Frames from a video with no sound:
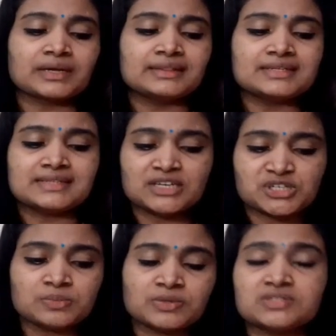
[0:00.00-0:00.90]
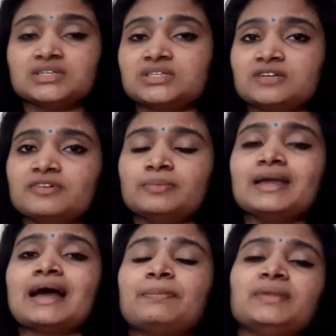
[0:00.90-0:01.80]
The selection procedure will
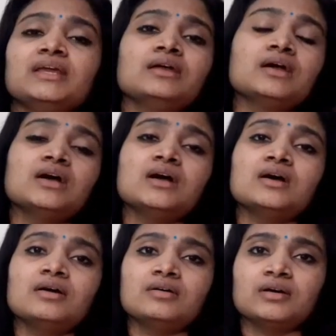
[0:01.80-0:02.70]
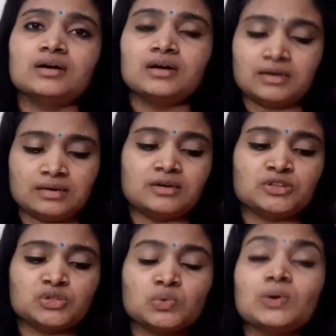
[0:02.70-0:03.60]
be happening
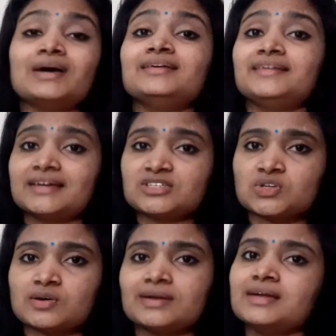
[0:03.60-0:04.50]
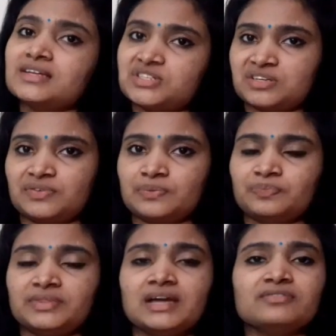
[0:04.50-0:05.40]
through a test or an interview.
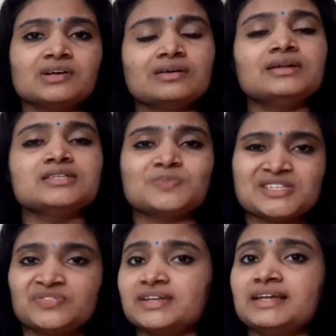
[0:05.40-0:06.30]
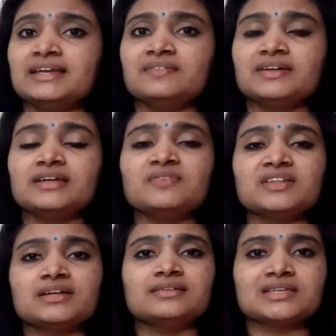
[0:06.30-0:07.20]
They have not specifically given that
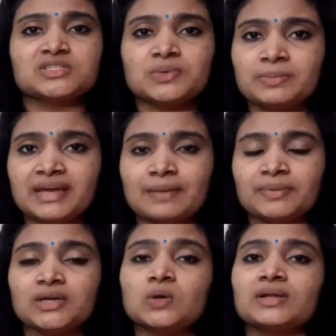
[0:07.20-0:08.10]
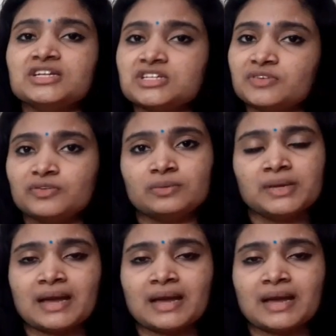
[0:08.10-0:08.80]
whether test will be happening or interview will be